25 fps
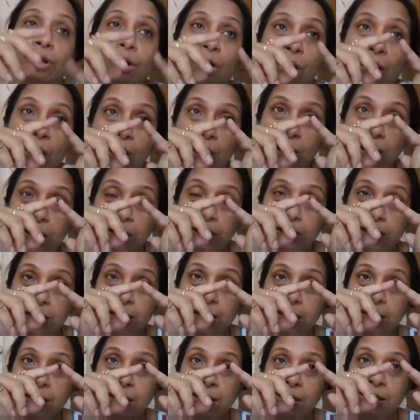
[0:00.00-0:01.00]
all
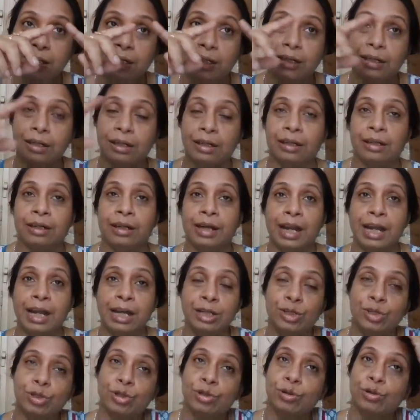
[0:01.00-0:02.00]
the
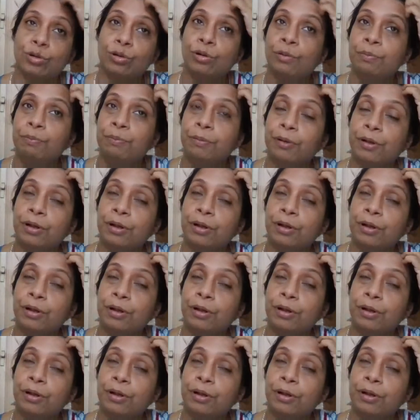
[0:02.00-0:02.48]
age group